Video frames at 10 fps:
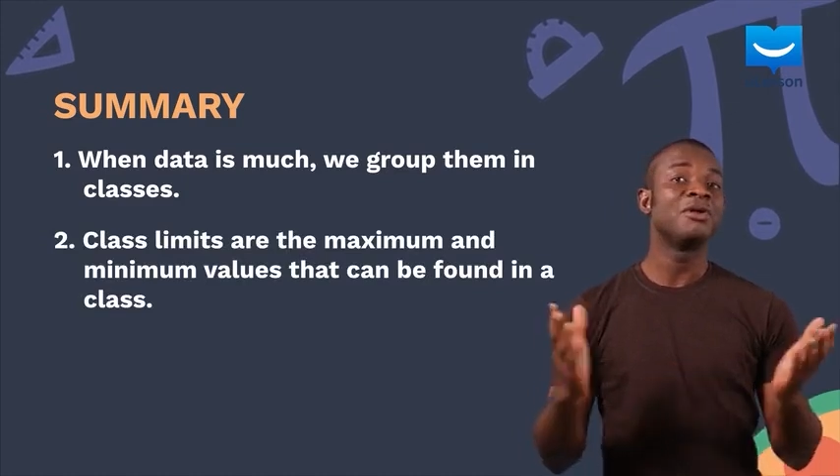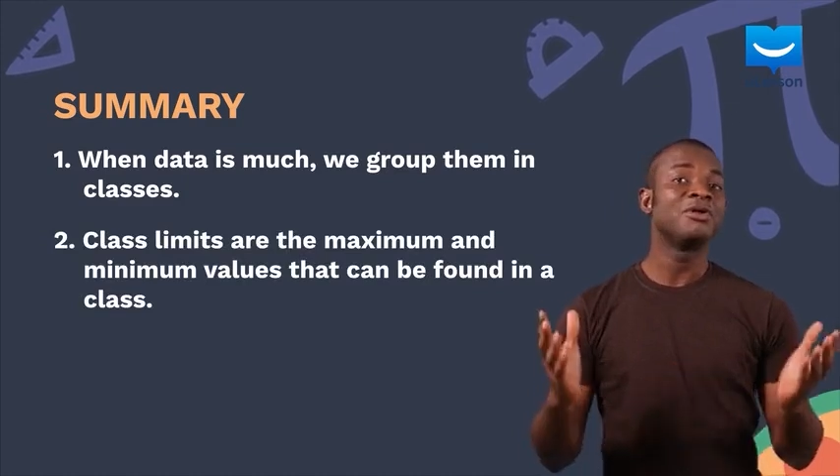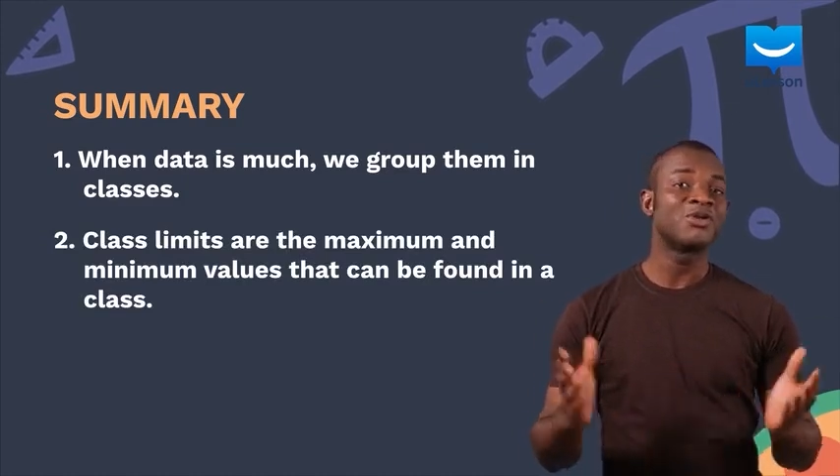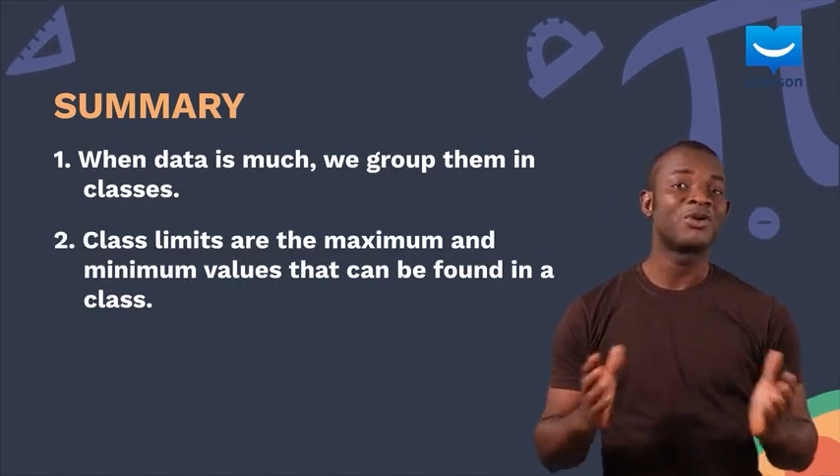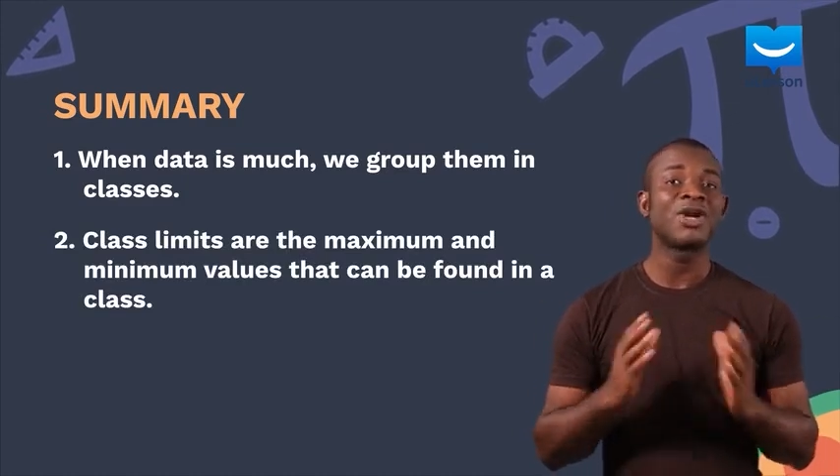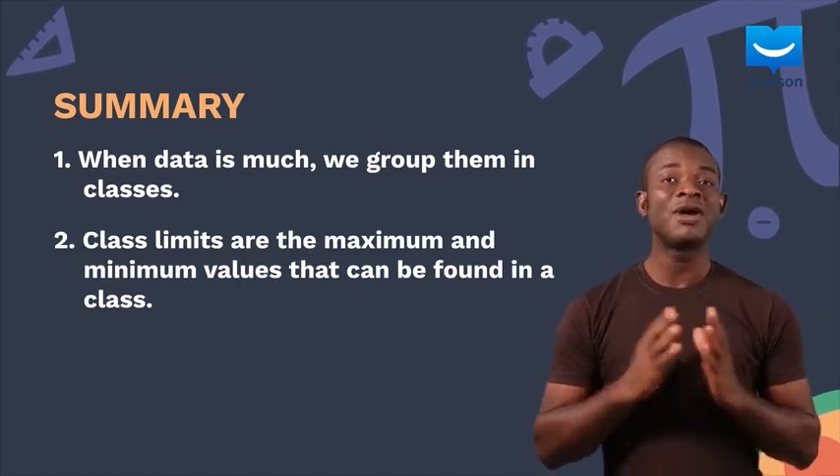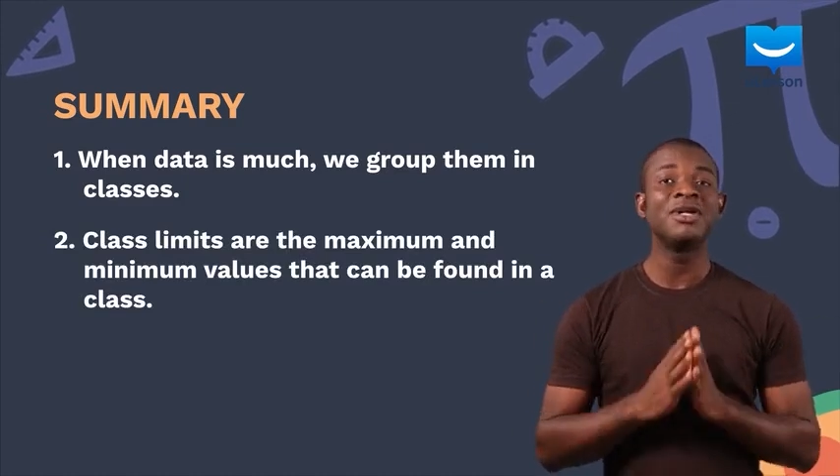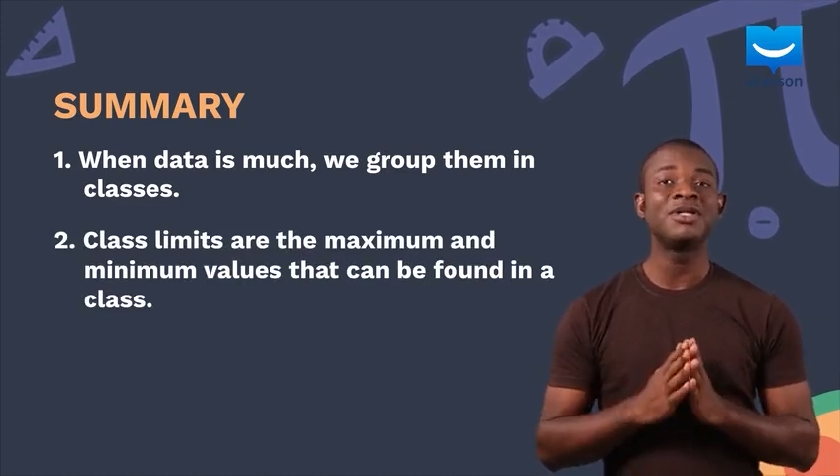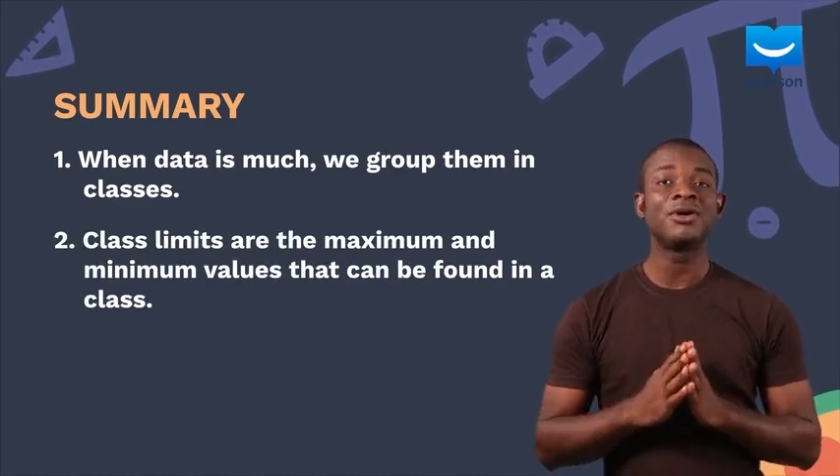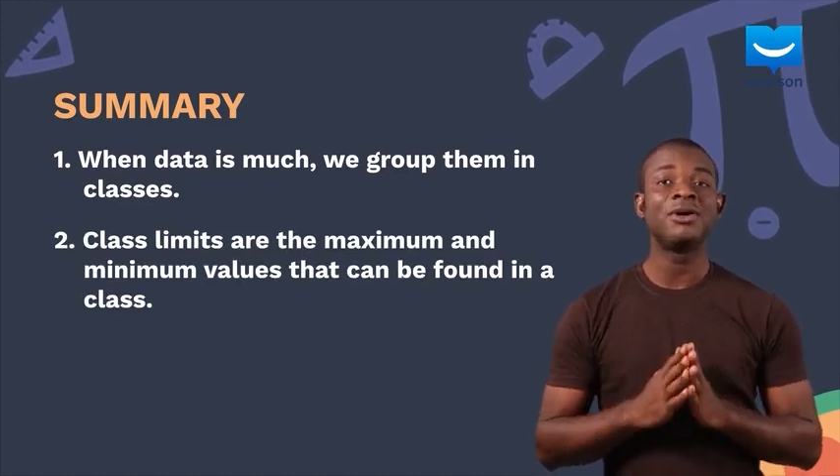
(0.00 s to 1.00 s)
To crown
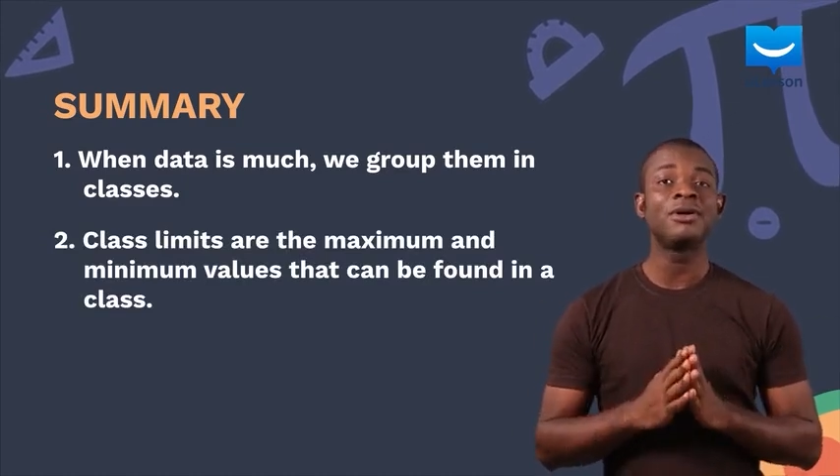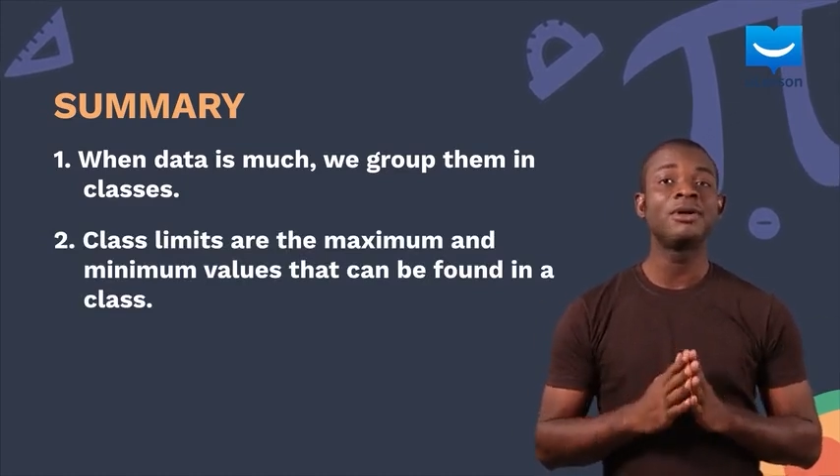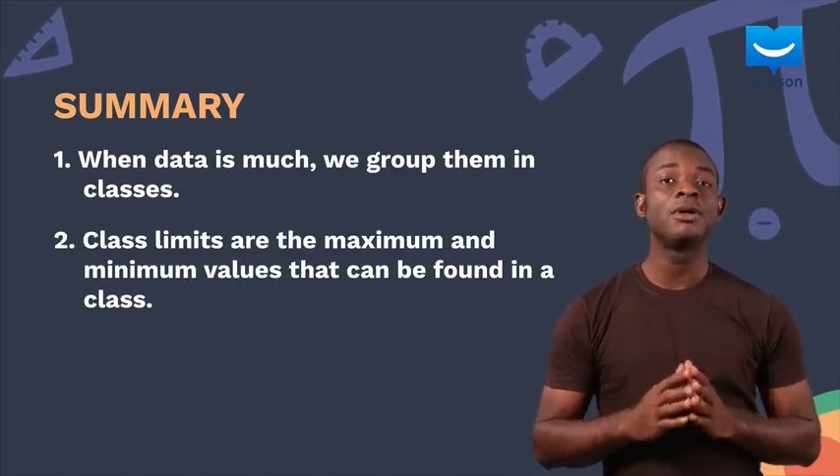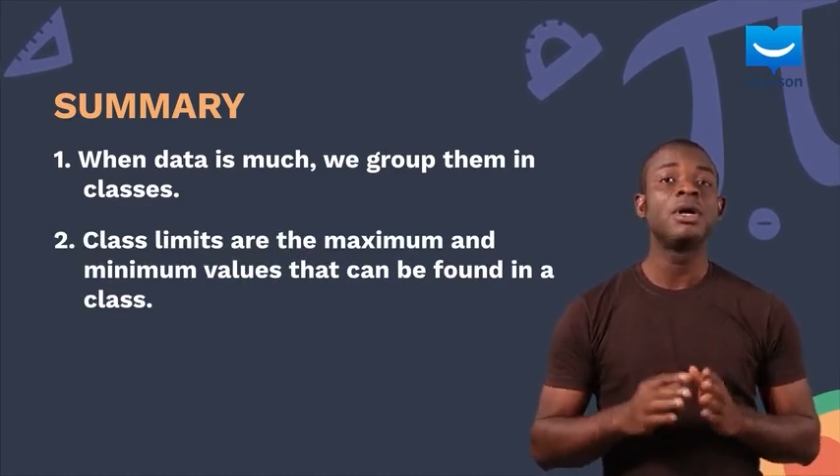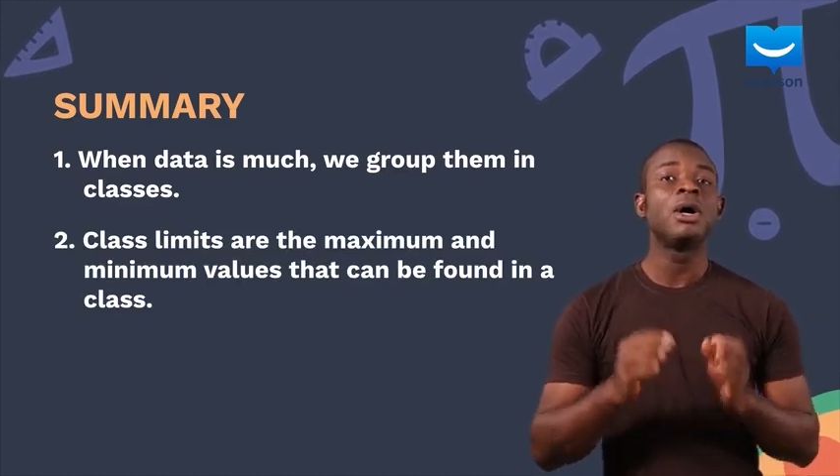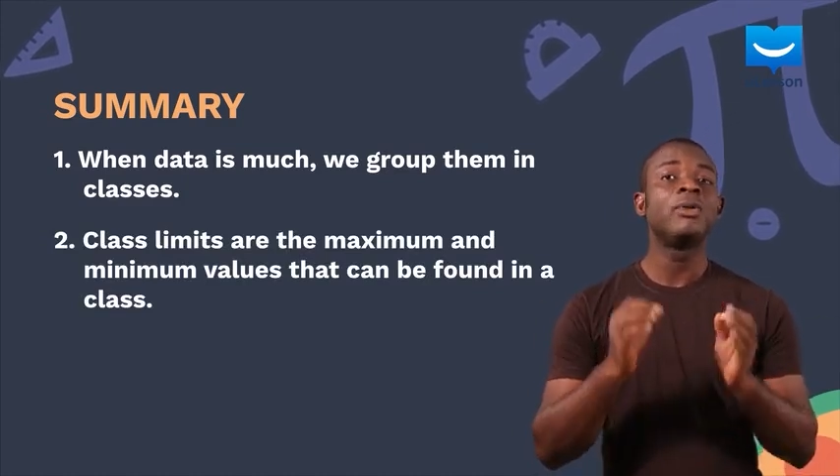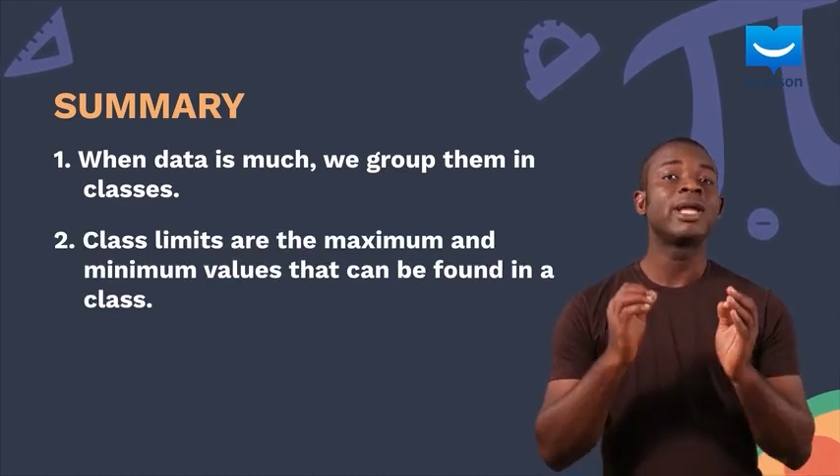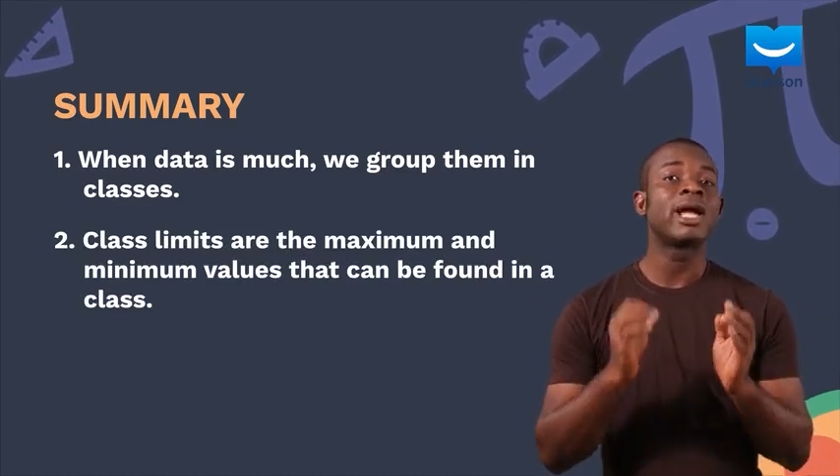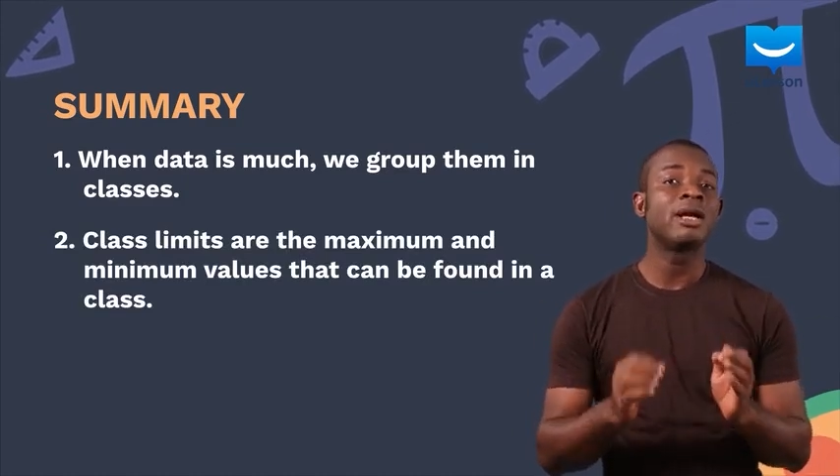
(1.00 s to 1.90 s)
it all, we can